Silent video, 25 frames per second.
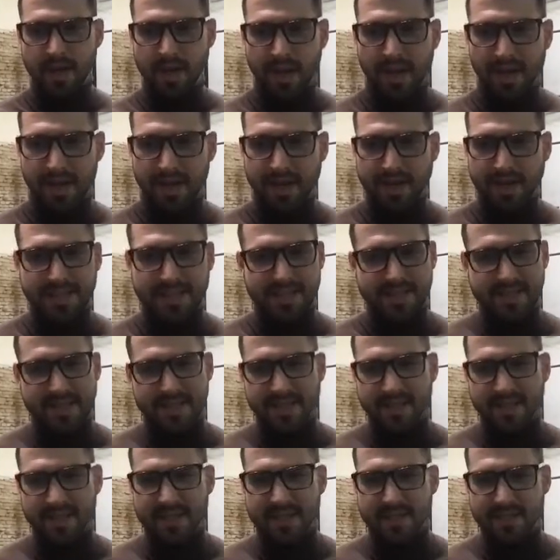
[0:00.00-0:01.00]
And this
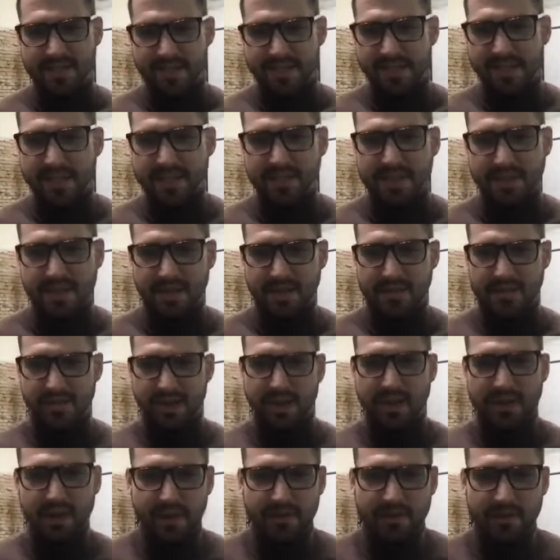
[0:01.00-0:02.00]
is a
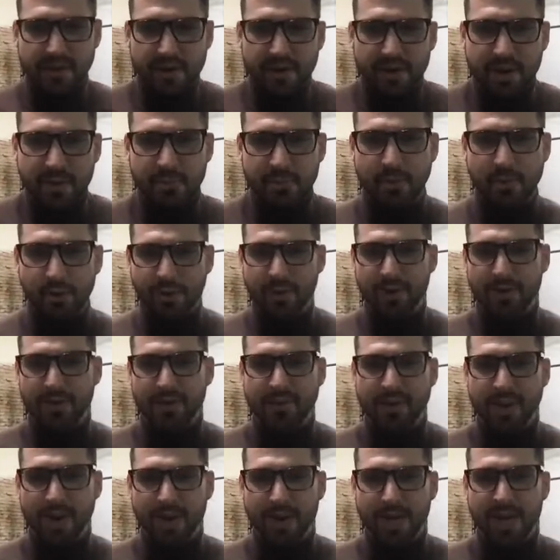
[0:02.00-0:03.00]
very important
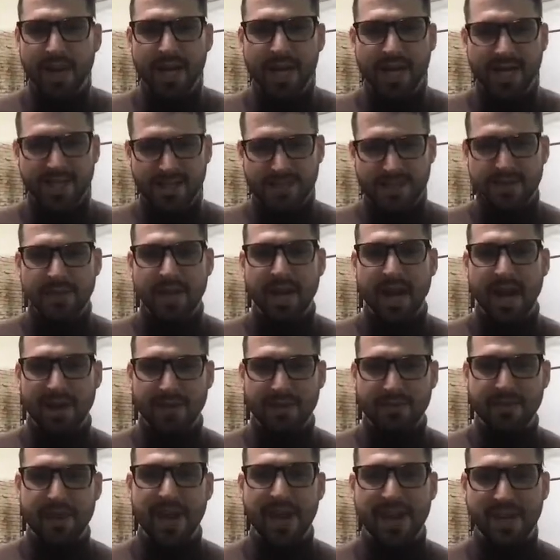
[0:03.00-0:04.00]
one, to
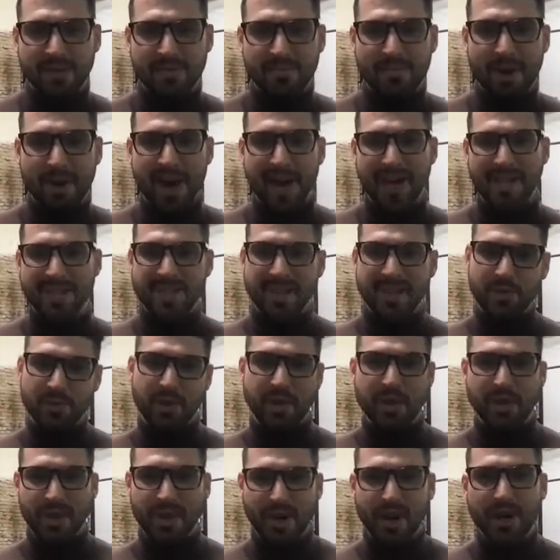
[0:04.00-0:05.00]
have that in mind, that
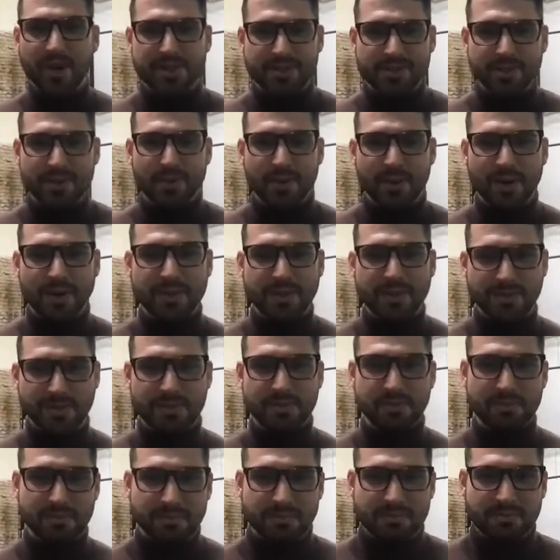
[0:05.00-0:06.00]
we also want to,
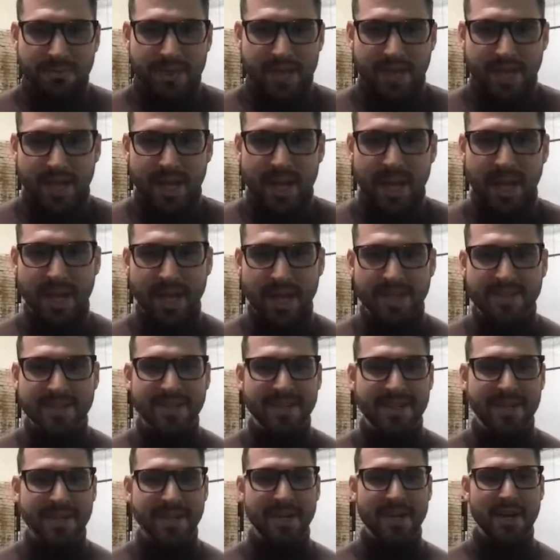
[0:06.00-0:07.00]

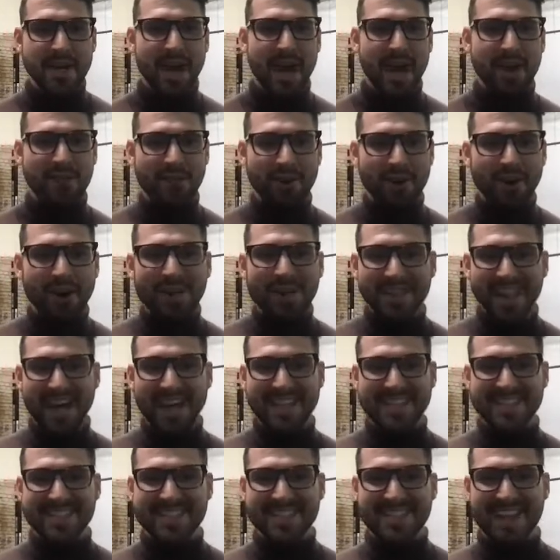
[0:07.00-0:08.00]
have all
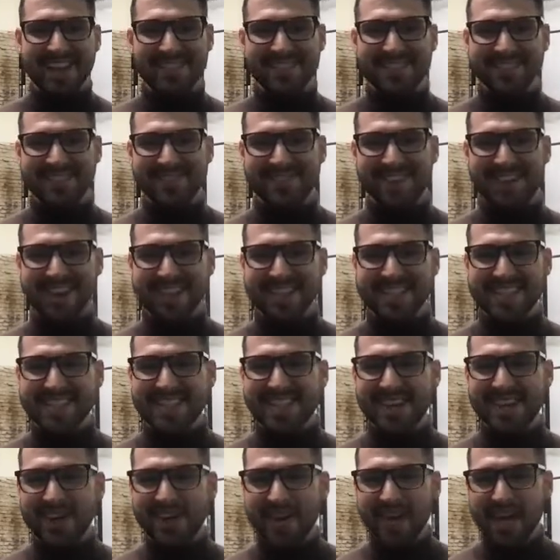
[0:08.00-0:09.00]
that stuff in mind.
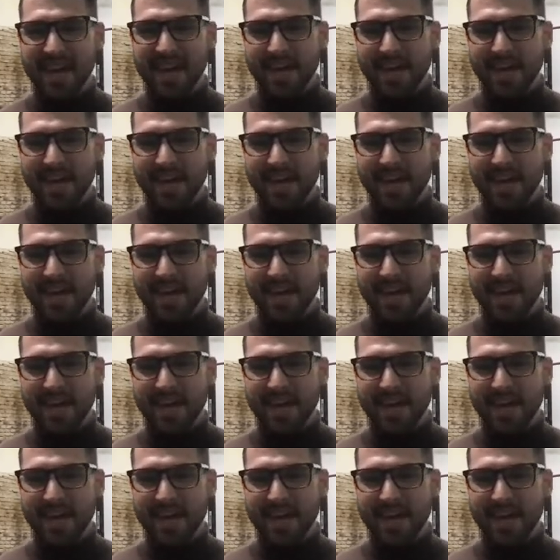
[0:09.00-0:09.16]
So